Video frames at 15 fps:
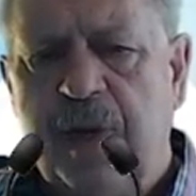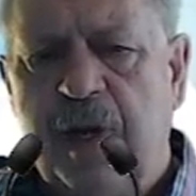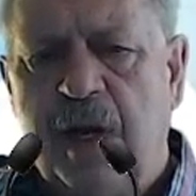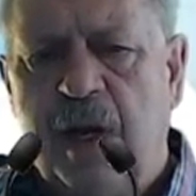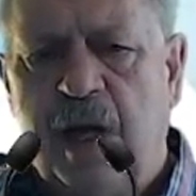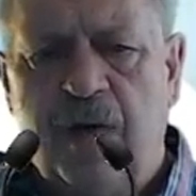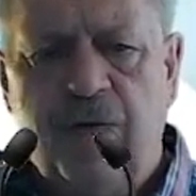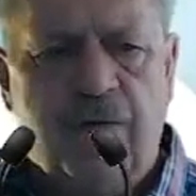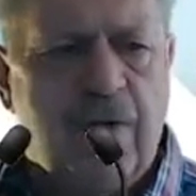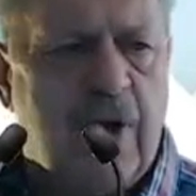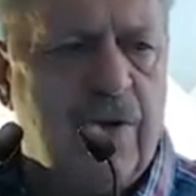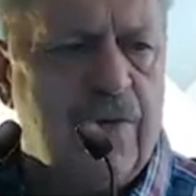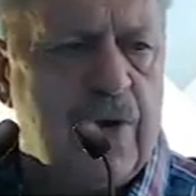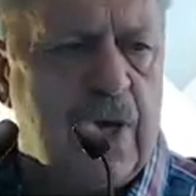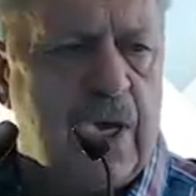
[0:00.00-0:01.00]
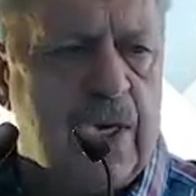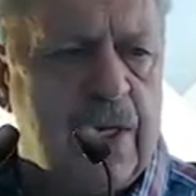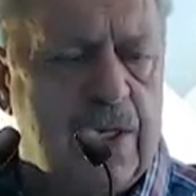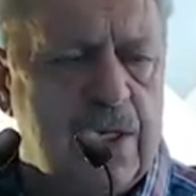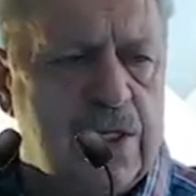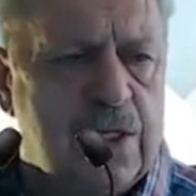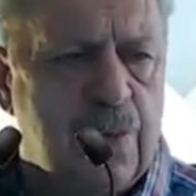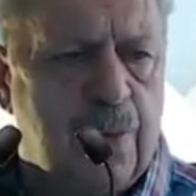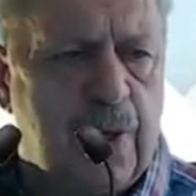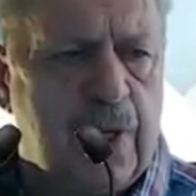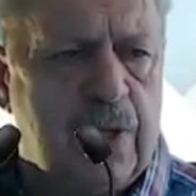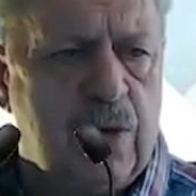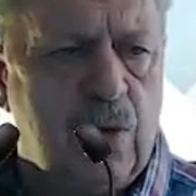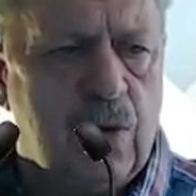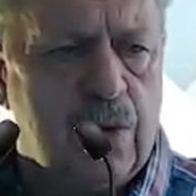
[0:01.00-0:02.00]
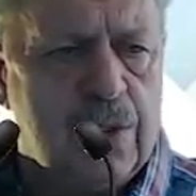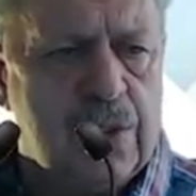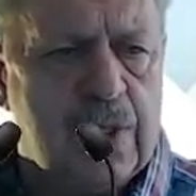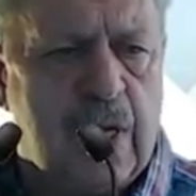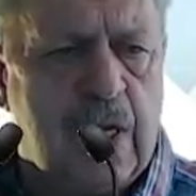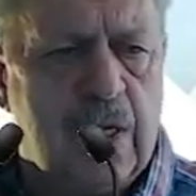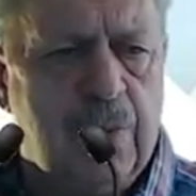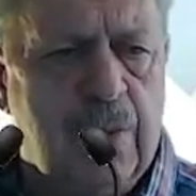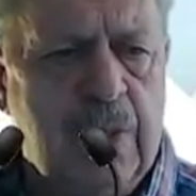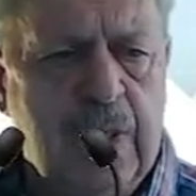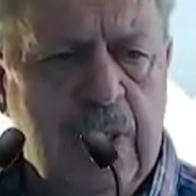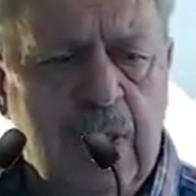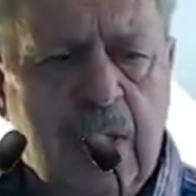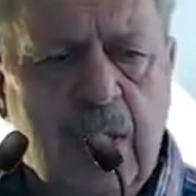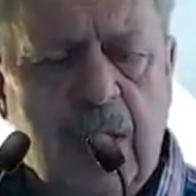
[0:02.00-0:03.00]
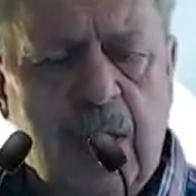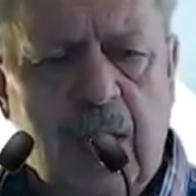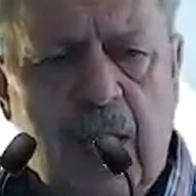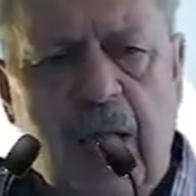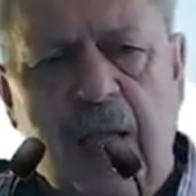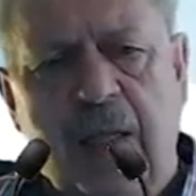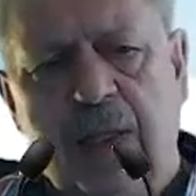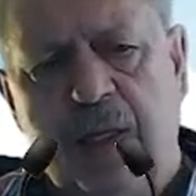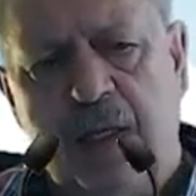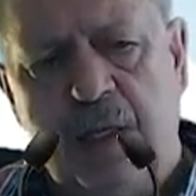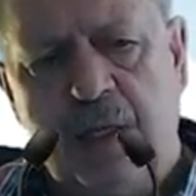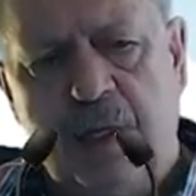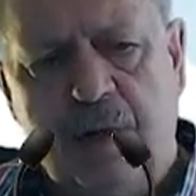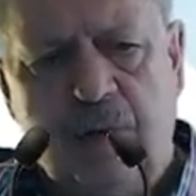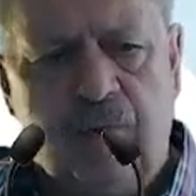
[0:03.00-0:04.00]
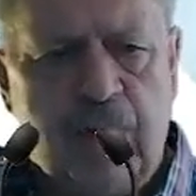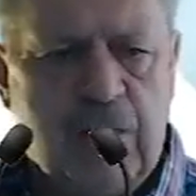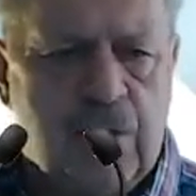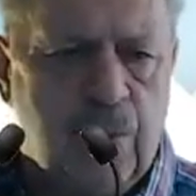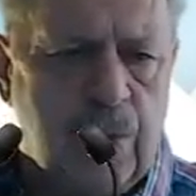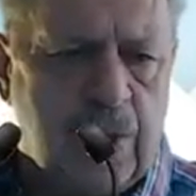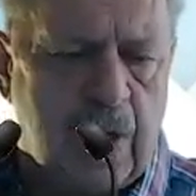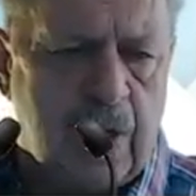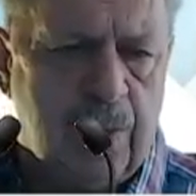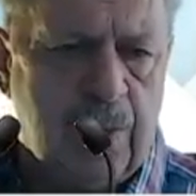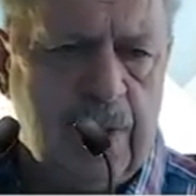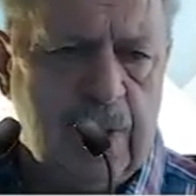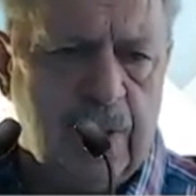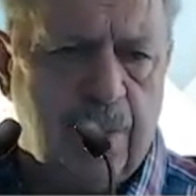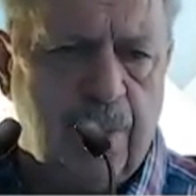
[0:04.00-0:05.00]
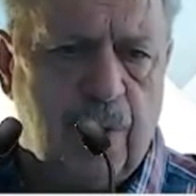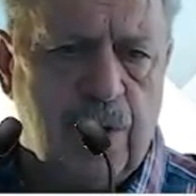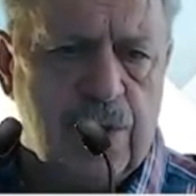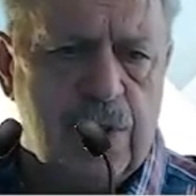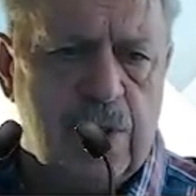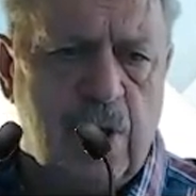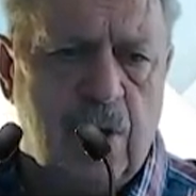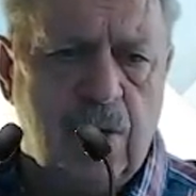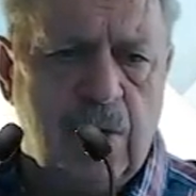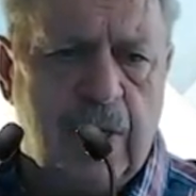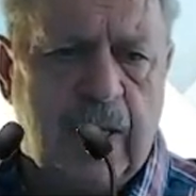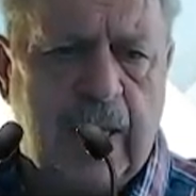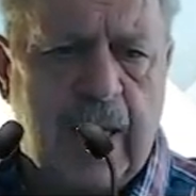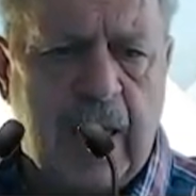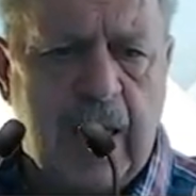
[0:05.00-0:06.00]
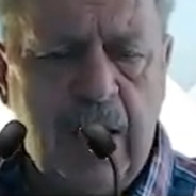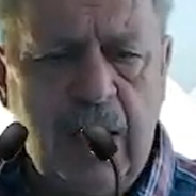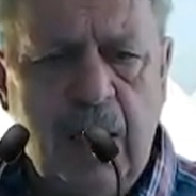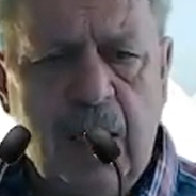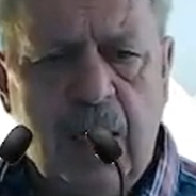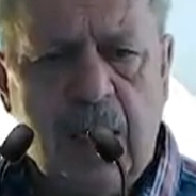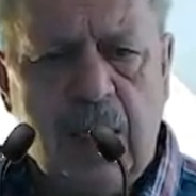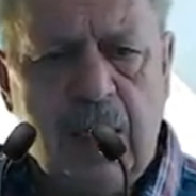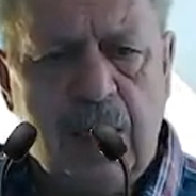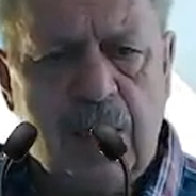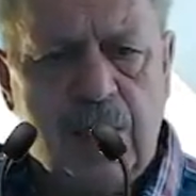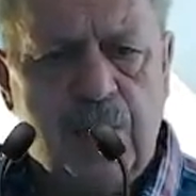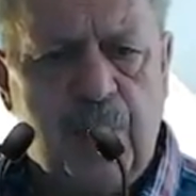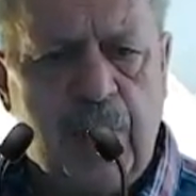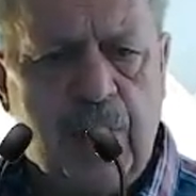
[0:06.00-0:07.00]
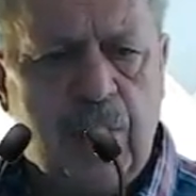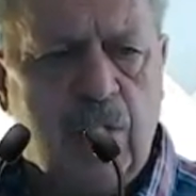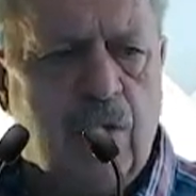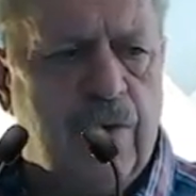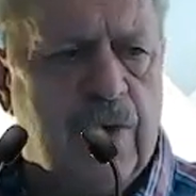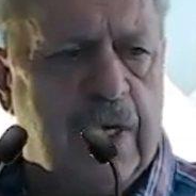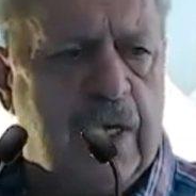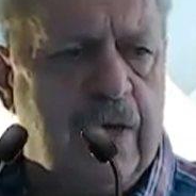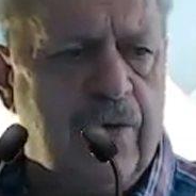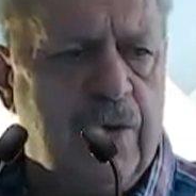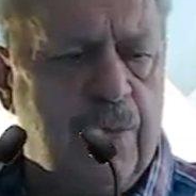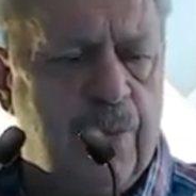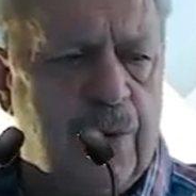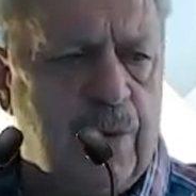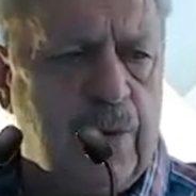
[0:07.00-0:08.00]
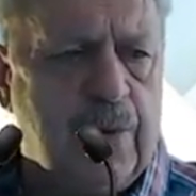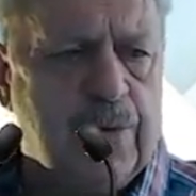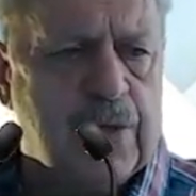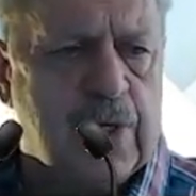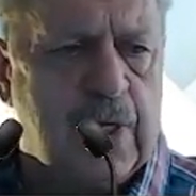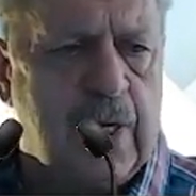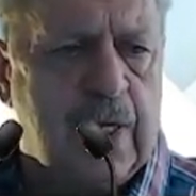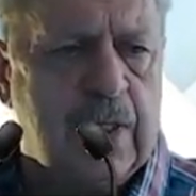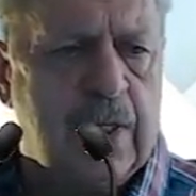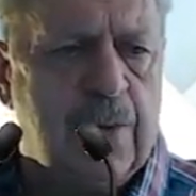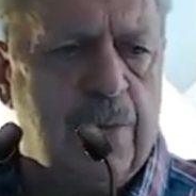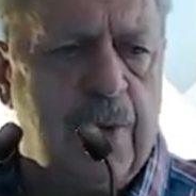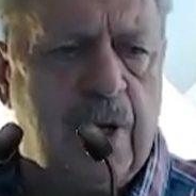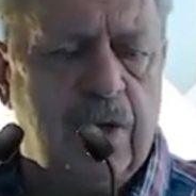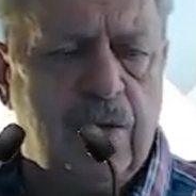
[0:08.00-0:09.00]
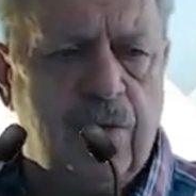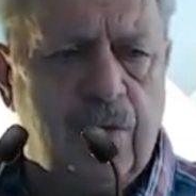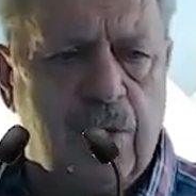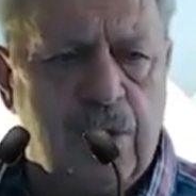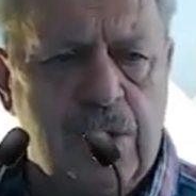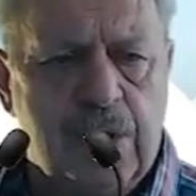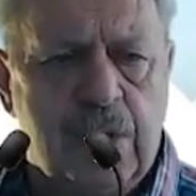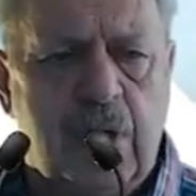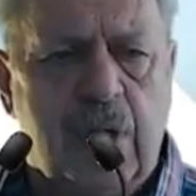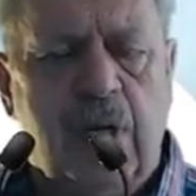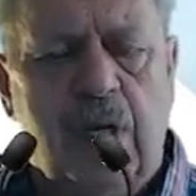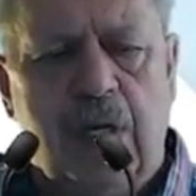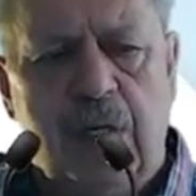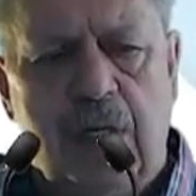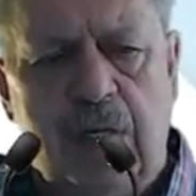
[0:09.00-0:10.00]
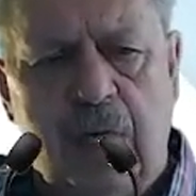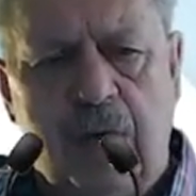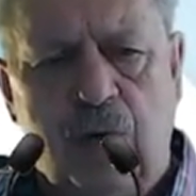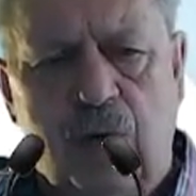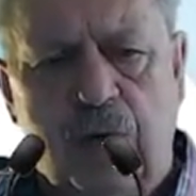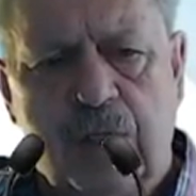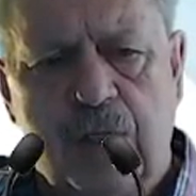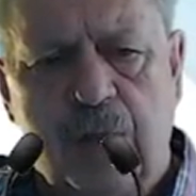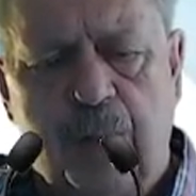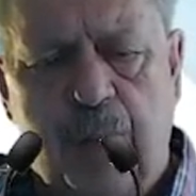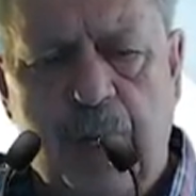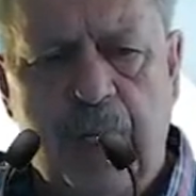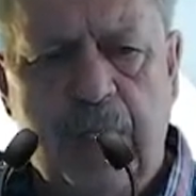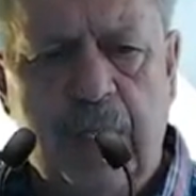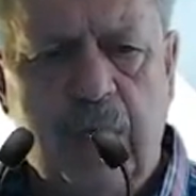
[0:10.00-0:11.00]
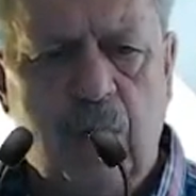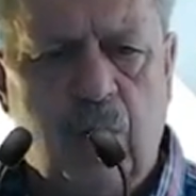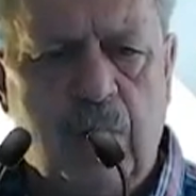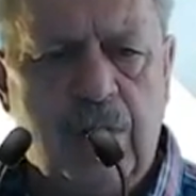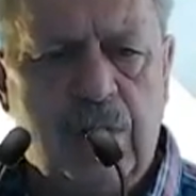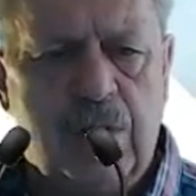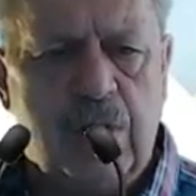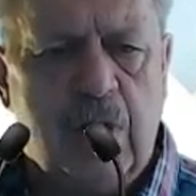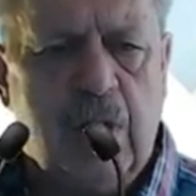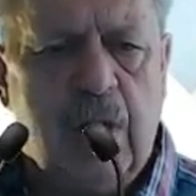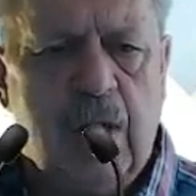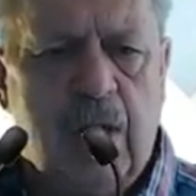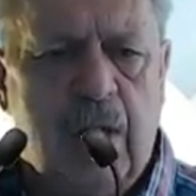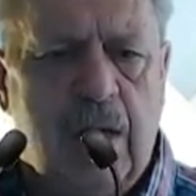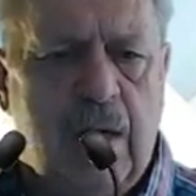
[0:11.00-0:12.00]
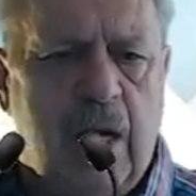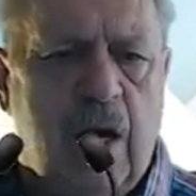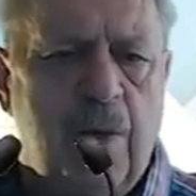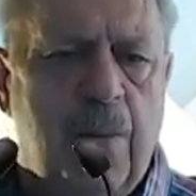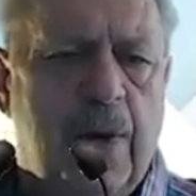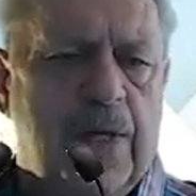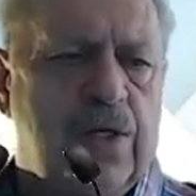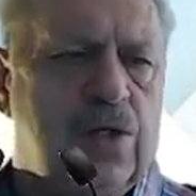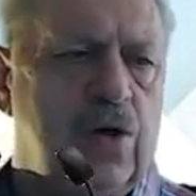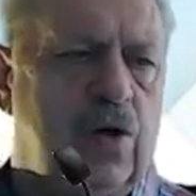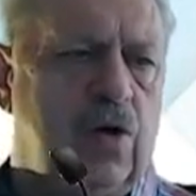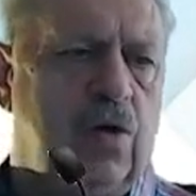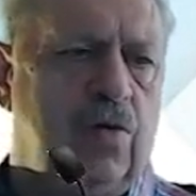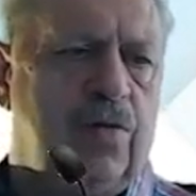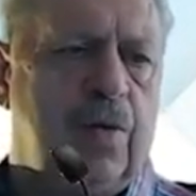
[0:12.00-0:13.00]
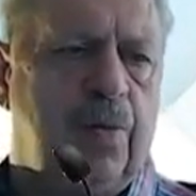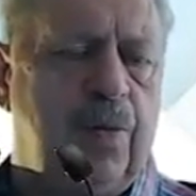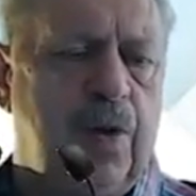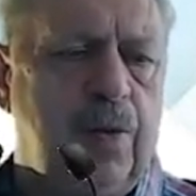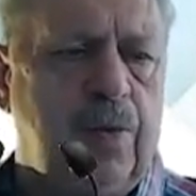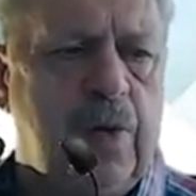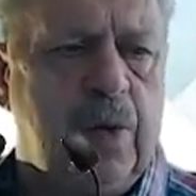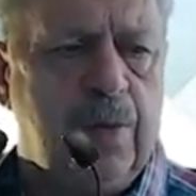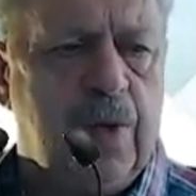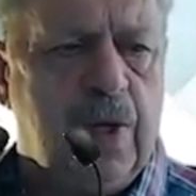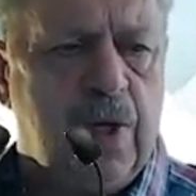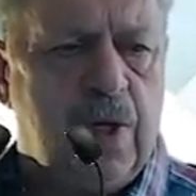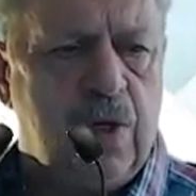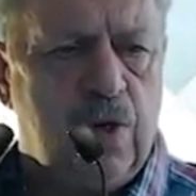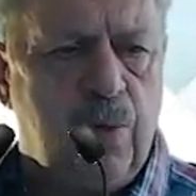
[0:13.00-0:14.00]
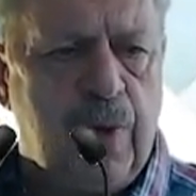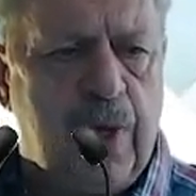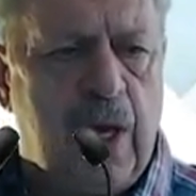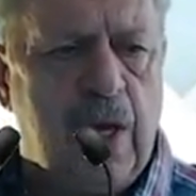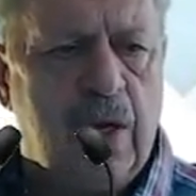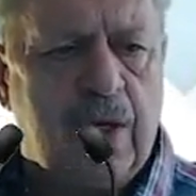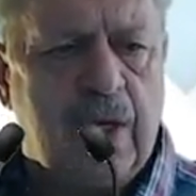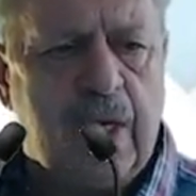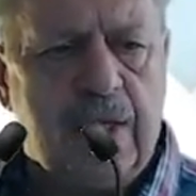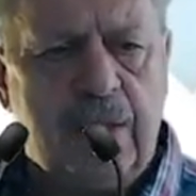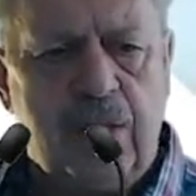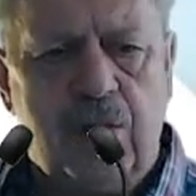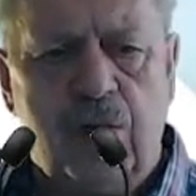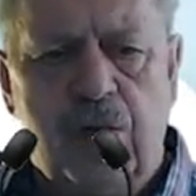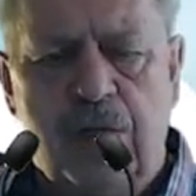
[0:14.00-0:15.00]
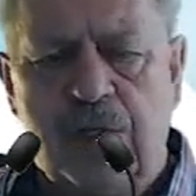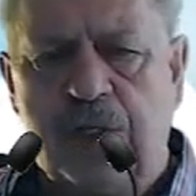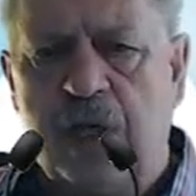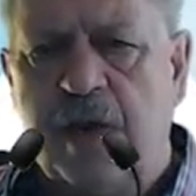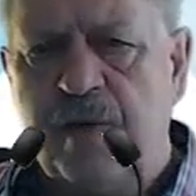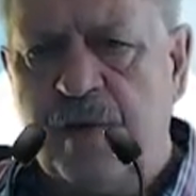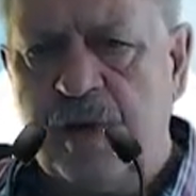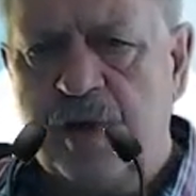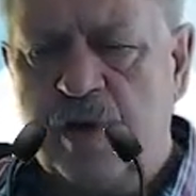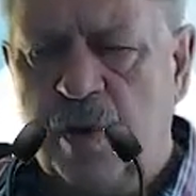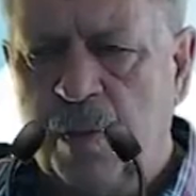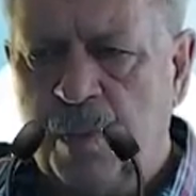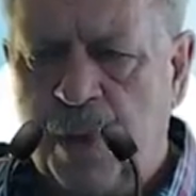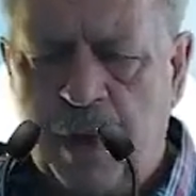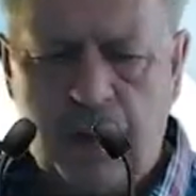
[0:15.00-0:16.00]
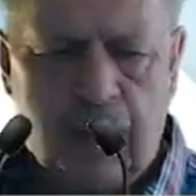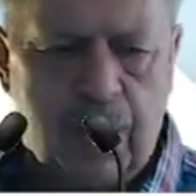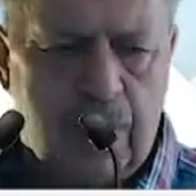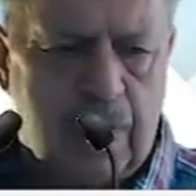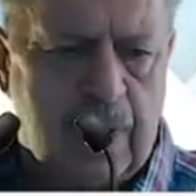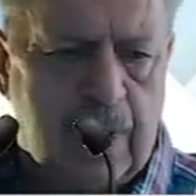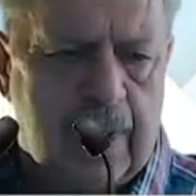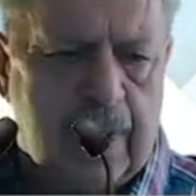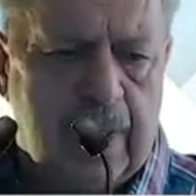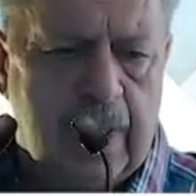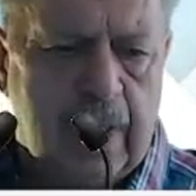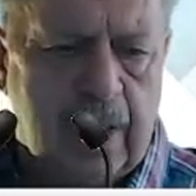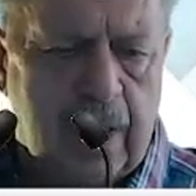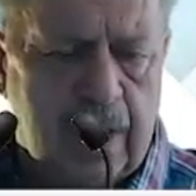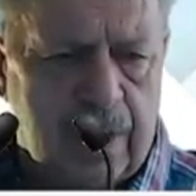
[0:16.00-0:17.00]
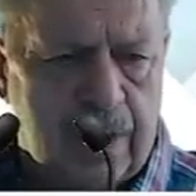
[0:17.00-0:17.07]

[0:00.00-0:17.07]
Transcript: a life cover and a disability or risk element, and then an investment element. The policyholder can, in respect of a given premium, select the amount of risk, death or disability he wants, and how much of the premium to be allocated to the savings component. And